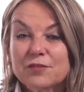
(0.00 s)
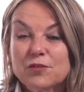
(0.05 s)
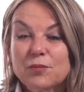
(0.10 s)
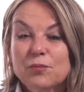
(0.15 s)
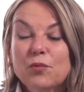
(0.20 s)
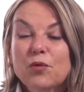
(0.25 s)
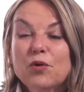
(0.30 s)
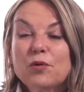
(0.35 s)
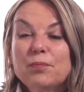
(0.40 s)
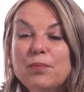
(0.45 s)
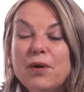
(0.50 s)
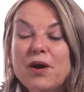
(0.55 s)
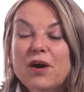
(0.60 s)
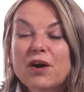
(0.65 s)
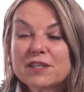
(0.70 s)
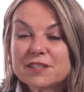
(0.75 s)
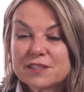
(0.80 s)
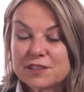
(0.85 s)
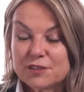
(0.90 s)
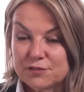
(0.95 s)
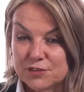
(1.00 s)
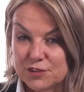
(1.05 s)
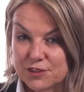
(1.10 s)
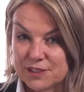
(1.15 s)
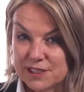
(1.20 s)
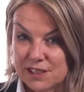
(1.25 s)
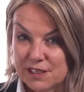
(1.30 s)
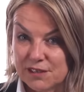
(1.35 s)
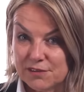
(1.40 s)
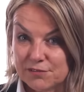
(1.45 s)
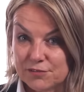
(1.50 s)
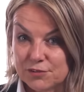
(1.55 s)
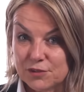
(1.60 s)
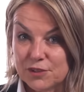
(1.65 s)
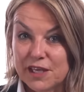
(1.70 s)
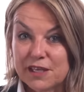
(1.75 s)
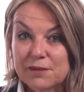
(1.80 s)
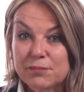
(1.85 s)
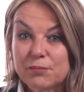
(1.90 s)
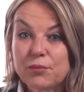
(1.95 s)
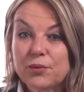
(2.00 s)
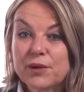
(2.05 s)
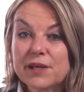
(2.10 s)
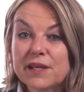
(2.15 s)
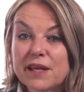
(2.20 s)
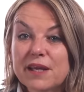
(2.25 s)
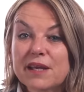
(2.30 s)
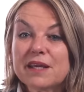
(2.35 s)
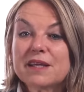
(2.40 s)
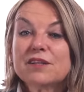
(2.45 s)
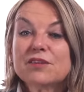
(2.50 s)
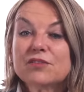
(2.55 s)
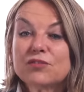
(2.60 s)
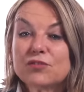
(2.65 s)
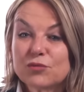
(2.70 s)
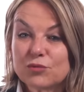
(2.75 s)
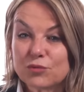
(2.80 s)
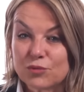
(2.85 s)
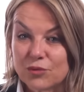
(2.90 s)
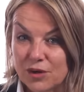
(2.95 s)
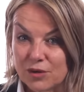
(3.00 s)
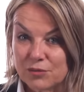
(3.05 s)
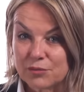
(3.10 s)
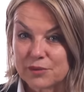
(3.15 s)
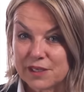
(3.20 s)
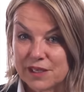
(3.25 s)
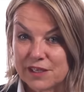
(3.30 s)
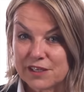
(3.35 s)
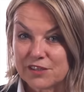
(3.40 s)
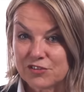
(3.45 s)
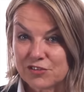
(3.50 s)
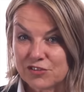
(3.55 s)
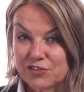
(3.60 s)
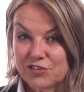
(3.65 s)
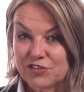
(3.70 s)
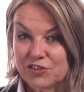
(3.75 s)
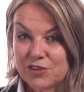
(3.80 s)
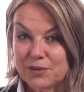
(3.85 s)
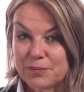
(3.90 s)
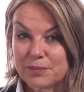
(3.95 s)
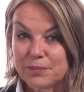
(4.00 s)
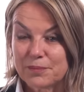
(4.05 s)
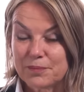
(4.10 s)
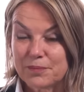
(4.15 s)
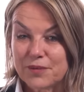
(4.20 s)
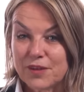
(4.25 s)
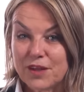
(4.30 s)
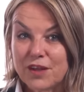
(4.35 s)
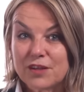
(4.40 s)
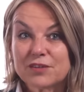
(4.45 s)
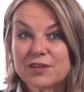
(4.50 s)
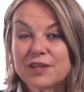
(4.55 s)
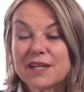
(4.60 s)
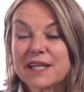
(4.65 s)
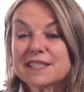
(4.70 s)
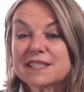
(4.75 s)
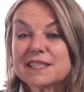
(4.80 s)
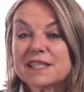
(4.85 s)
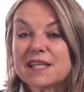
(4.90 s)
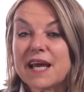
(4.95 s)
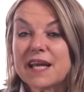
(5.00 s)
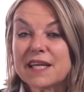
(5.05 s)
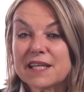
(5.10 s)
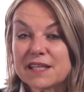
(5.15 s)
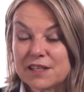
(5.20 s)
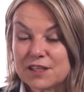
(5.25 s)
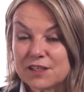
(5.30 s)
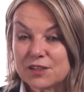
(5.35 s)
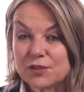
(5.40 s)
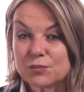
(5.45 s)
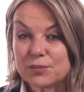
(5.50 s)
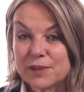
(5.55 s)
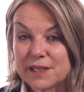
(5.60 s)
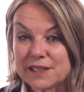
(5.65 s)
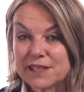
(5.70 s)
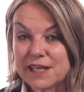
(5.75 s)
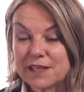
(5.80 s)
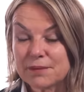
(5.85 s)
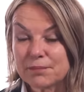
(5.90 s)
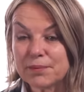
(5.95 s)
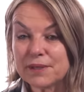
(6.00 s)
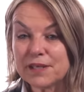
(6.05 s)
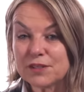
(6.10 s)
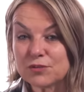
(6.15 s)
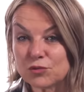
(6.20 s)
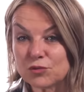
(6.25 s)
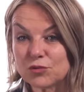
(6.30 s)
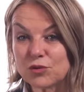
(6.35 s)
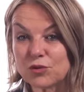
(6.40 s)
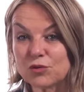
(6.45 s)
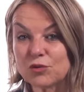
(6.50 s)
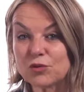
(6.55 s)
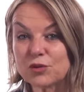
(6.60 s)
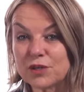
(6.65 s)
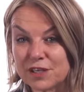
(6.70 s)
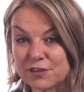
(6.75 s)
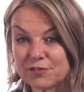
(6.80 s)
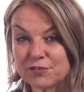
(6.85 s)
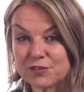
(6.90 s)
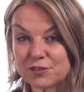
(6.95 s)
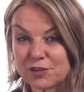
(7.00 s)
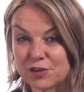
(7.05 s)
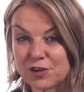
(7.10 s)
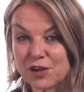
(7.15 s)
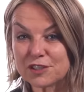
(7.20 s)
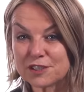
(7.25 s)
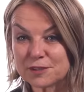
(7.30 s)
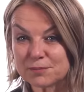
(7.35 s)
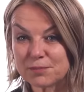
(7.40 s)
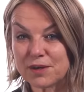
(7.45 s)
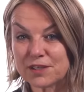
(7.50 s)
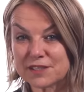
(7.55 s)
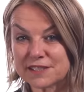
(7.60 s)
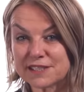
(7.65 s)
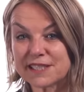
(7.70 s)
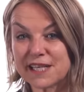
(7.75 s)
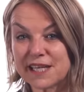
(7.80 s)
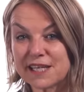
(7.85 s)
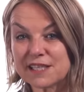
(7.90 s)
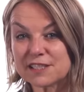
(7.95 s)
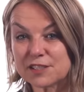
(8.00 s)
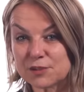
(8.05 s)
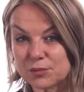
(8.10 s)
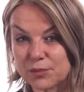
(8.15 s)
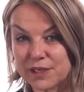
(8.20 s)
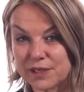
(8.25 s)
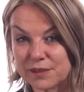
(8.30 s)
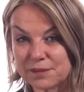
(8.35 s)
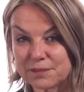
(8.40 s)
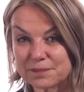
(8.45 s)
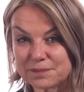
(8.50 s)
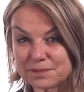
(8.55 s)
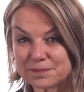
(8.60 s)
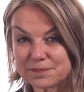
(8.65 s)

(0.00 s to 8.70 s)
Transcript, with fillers: The more parts of yourself you can bring into a relationship, the less likely you may then be to go looking for the lost parts elsewhere.